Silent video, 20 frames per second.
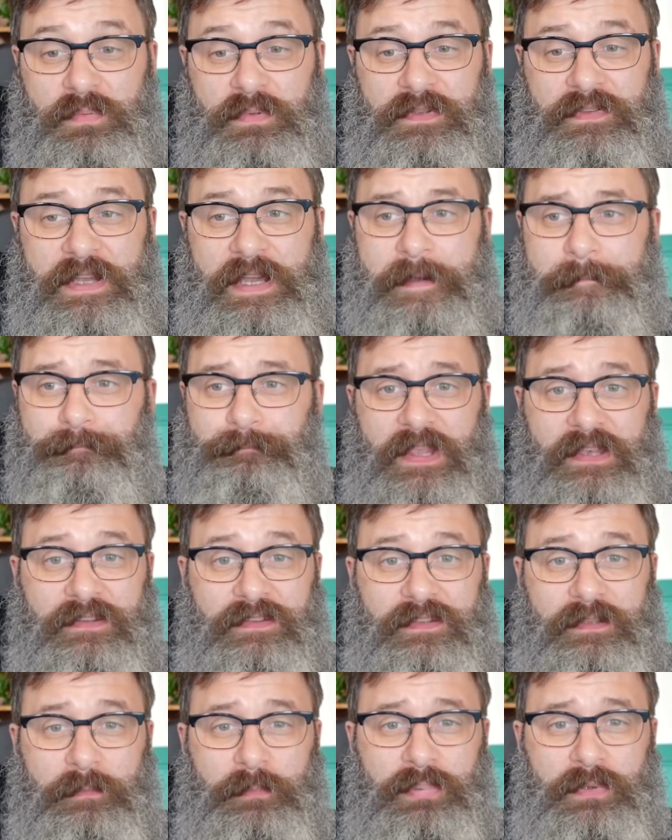as that.
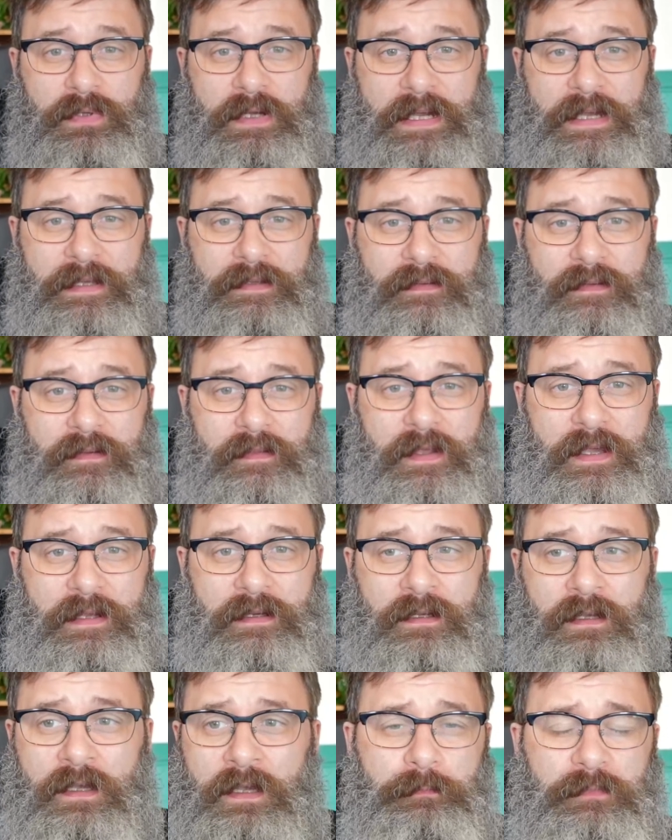Simple as that.
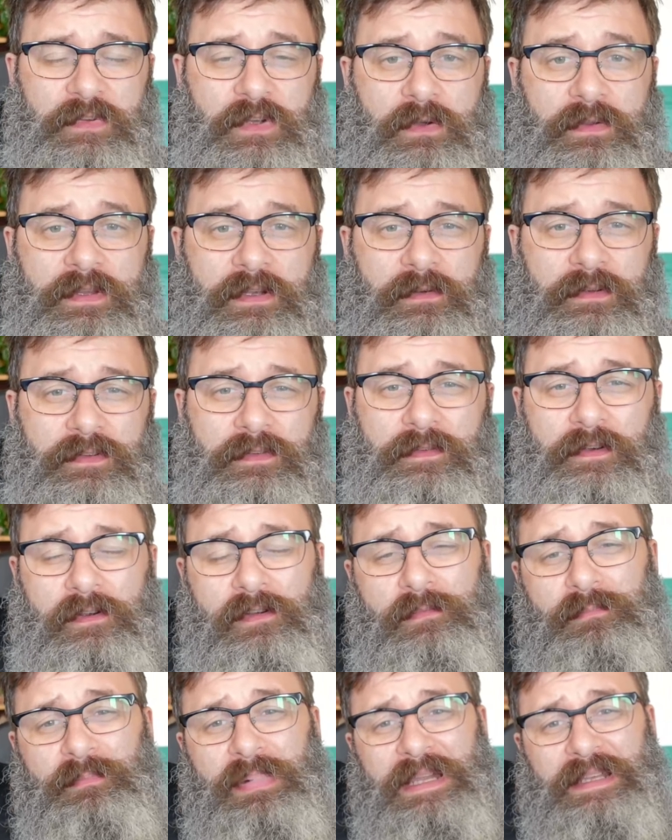So there is a very
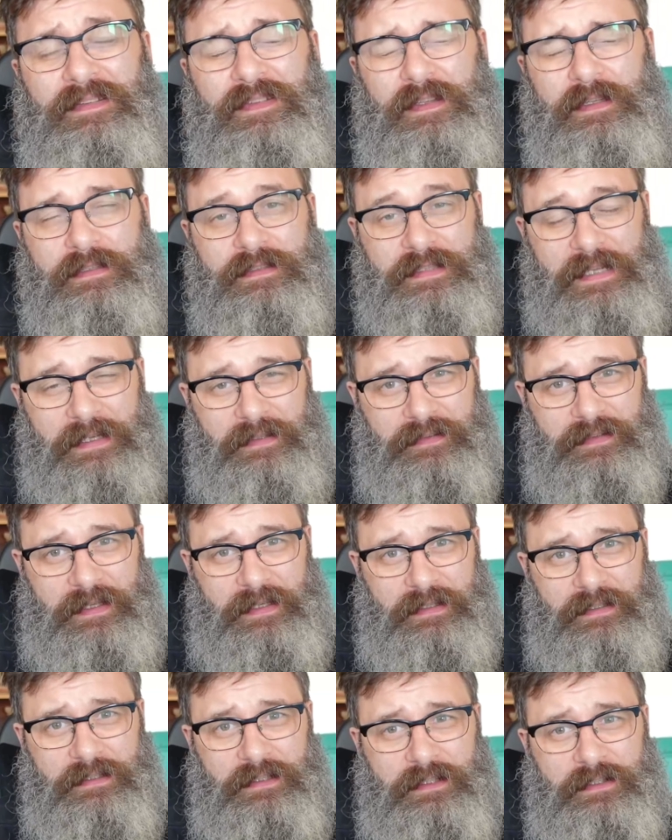basic text
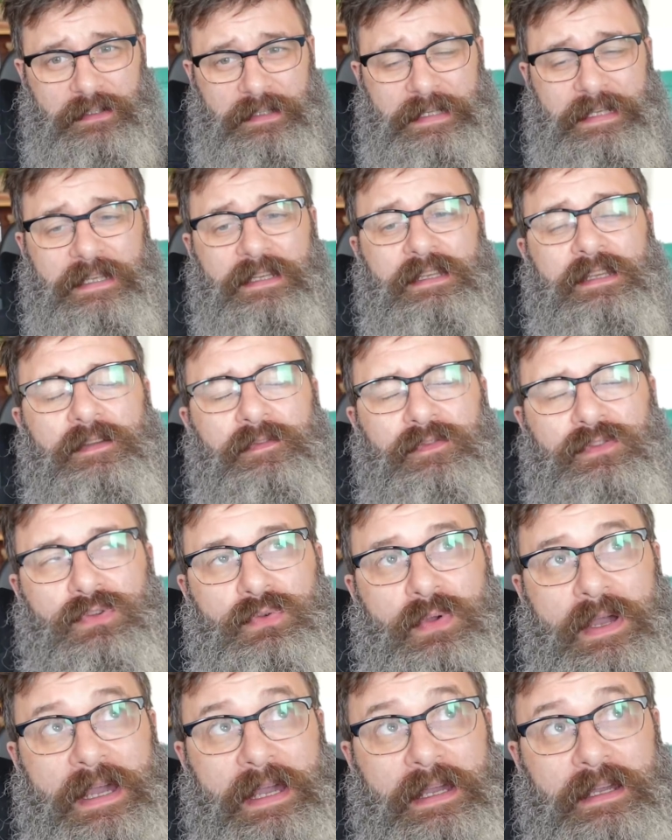editor in here. If you
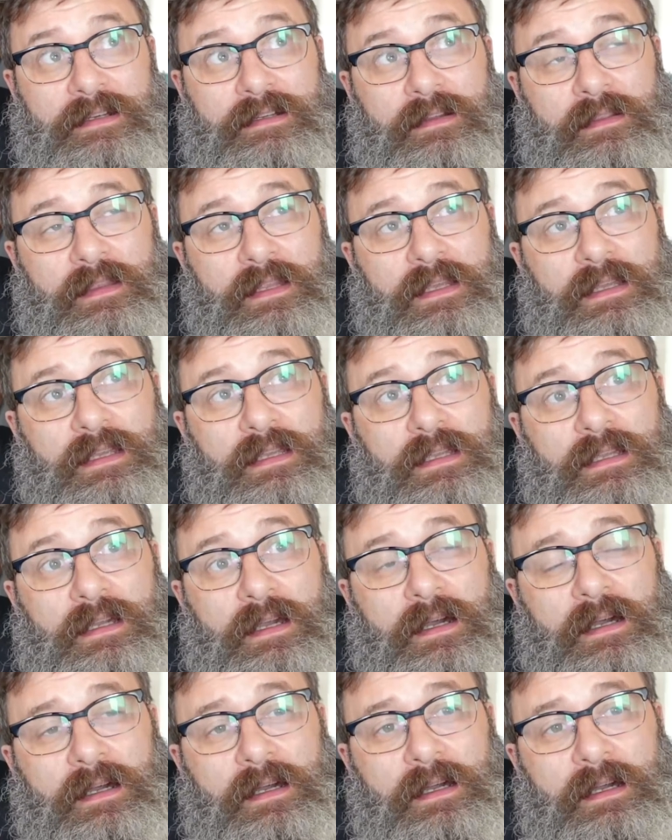had the
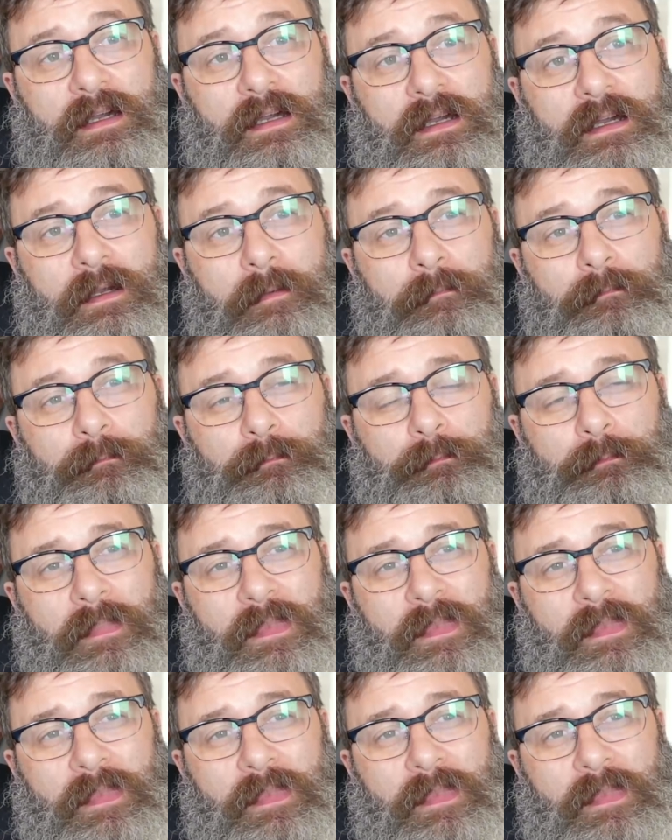Collabora